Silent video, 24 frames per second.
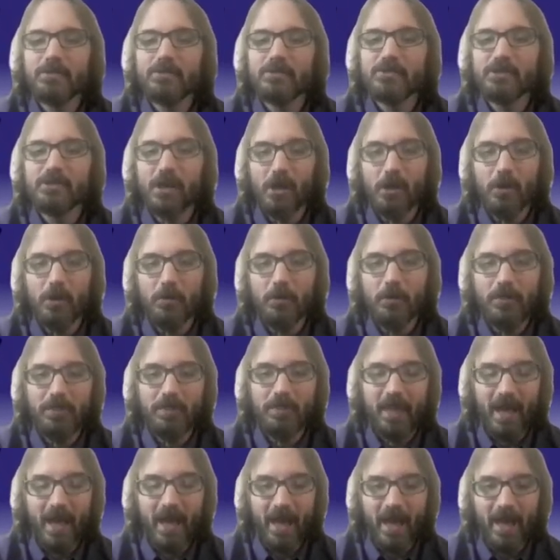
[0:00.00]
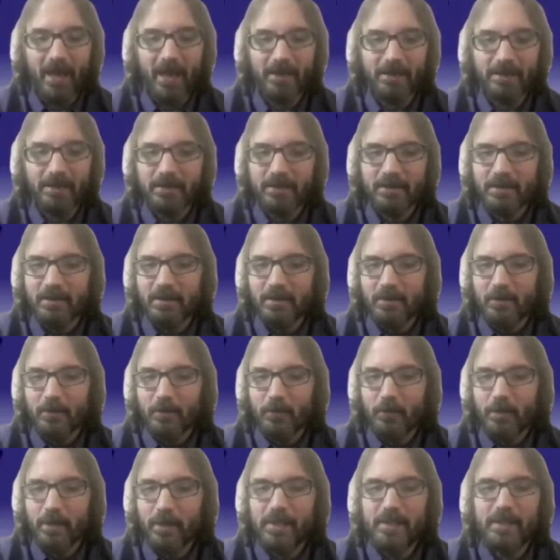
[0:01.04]
So with that,
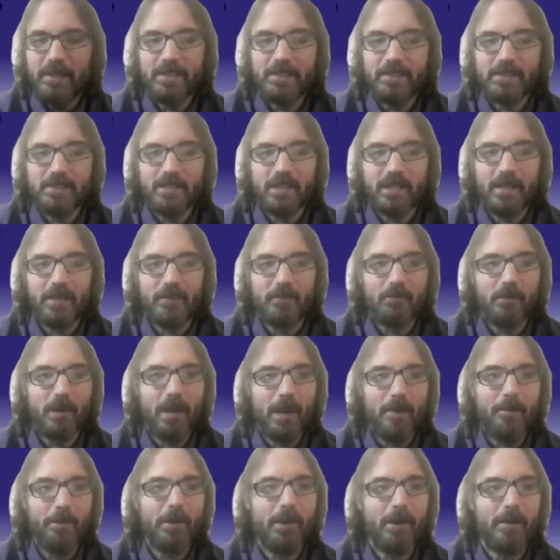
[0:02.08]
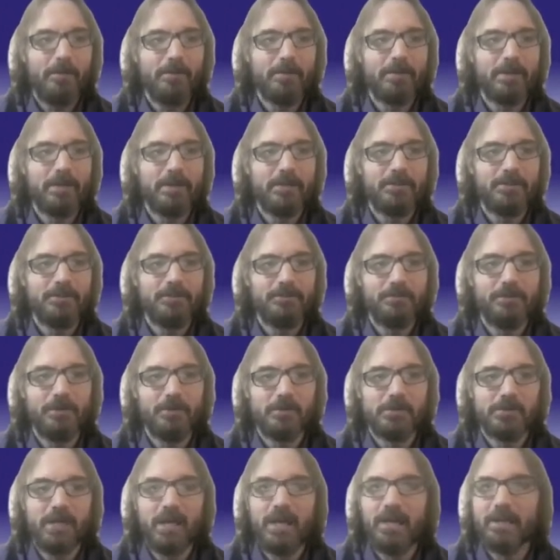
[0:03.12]
we need to kind of wrap up and get you
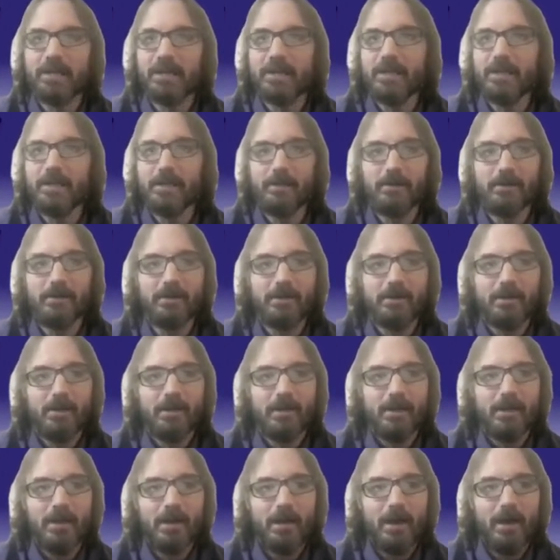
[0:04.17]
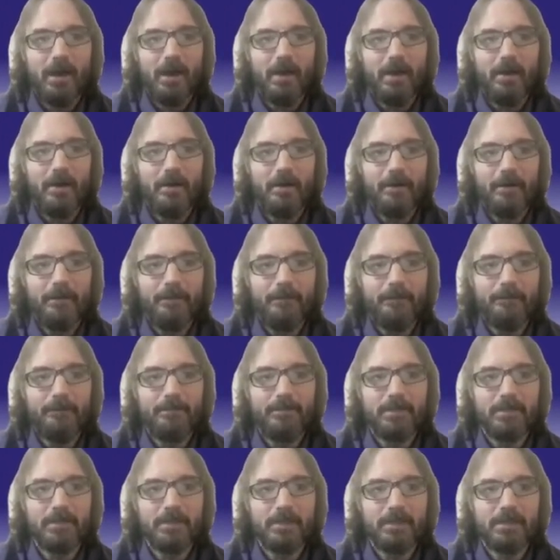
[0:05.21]
folks out of here.
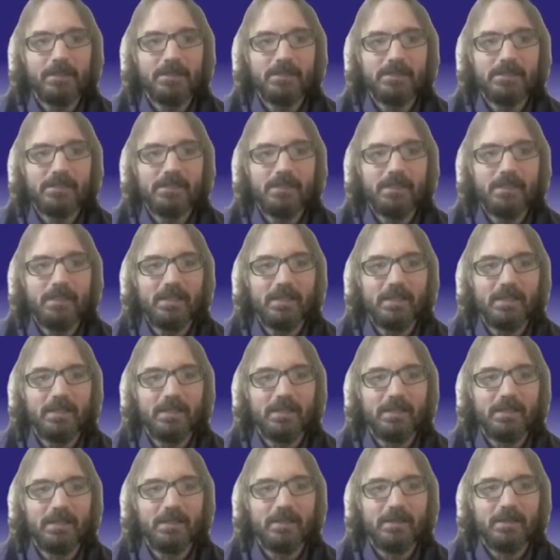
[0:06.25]
Let's see.